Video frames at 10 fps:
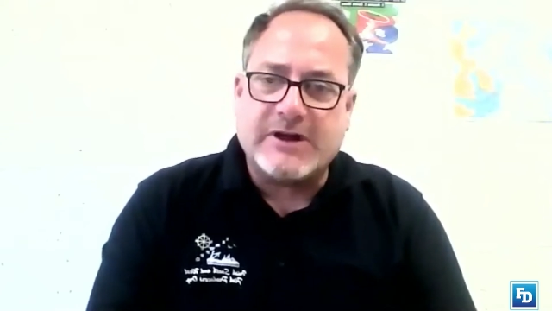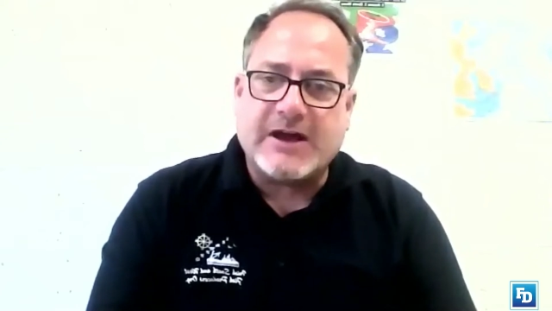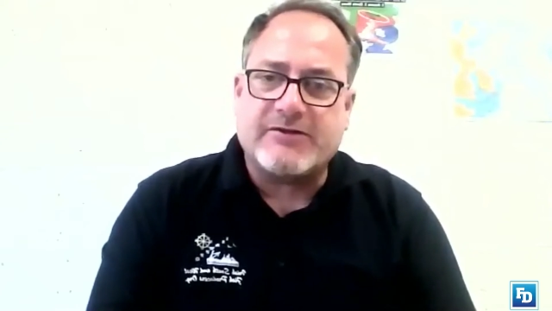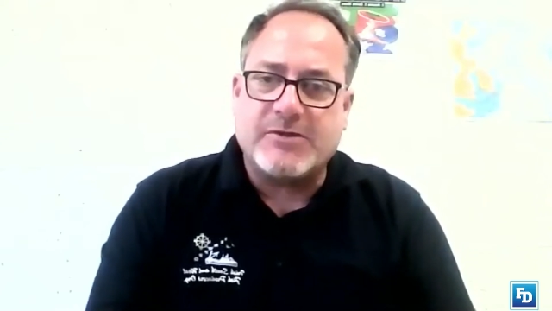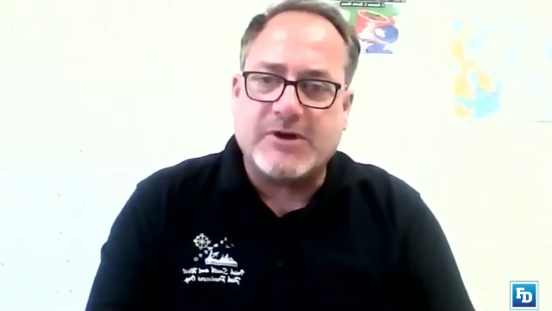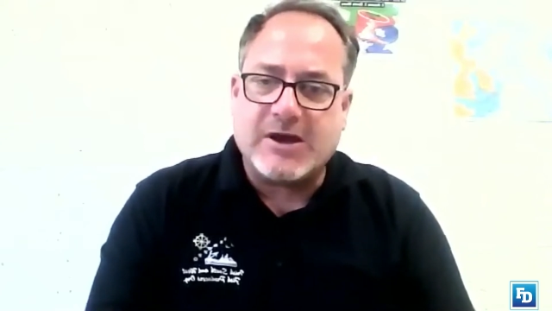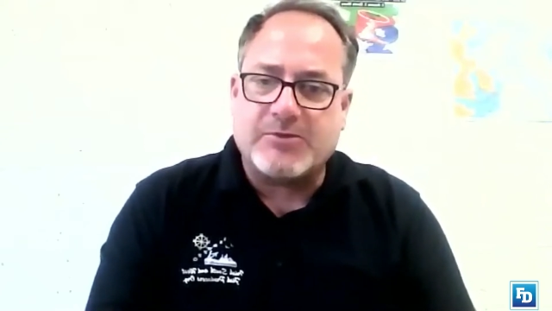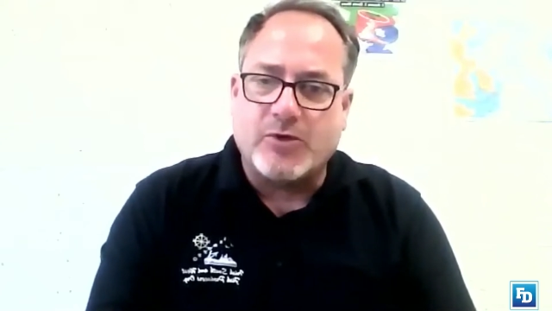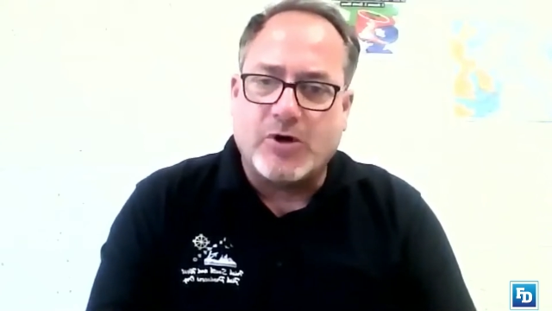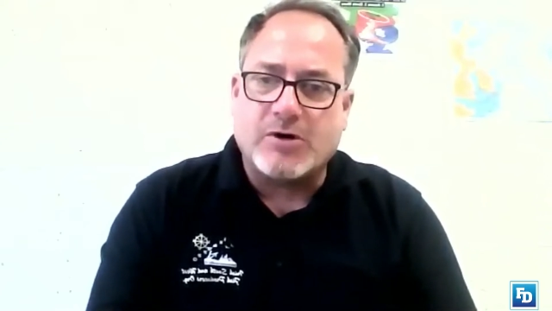They have to be kept
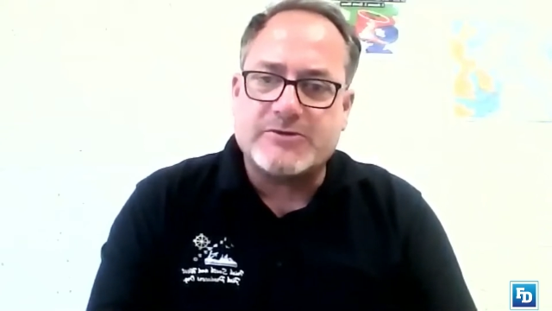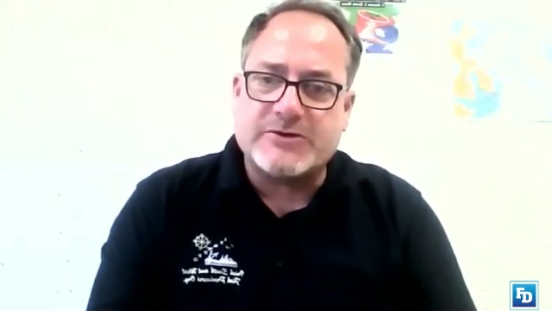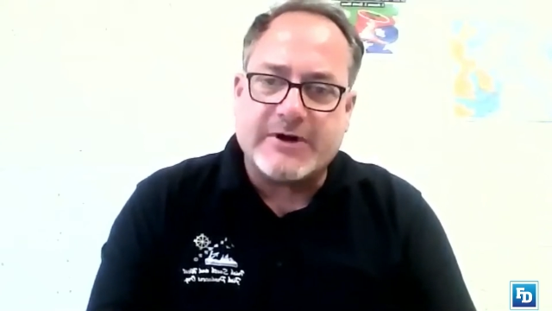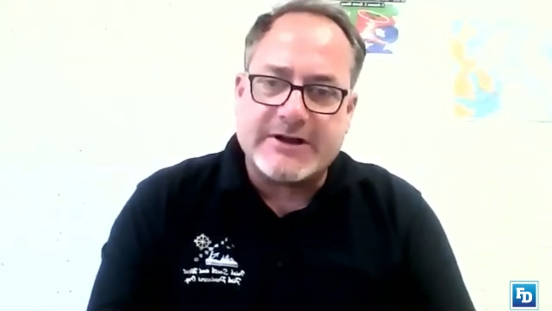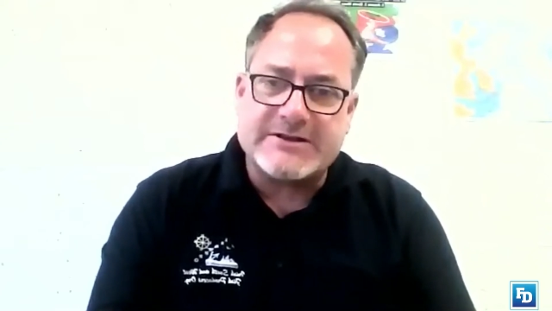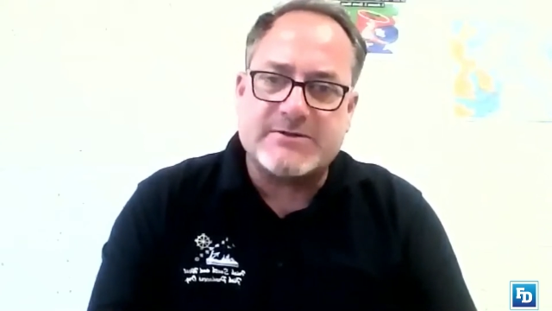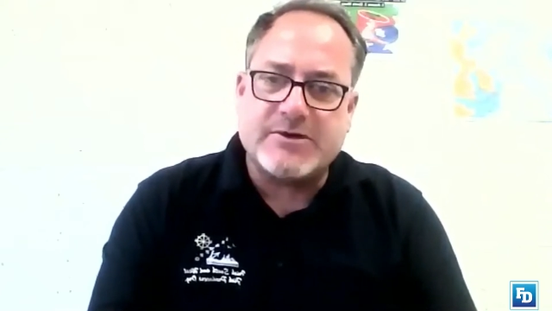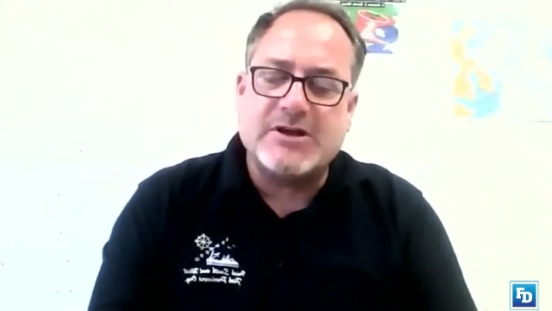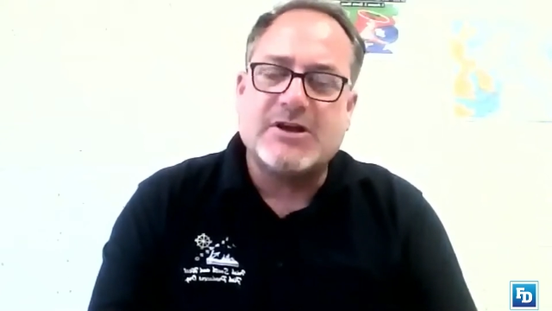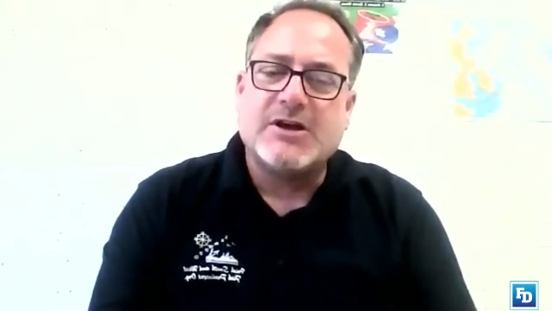warm. So there has to
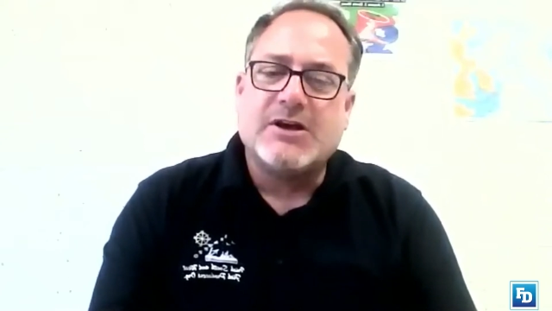be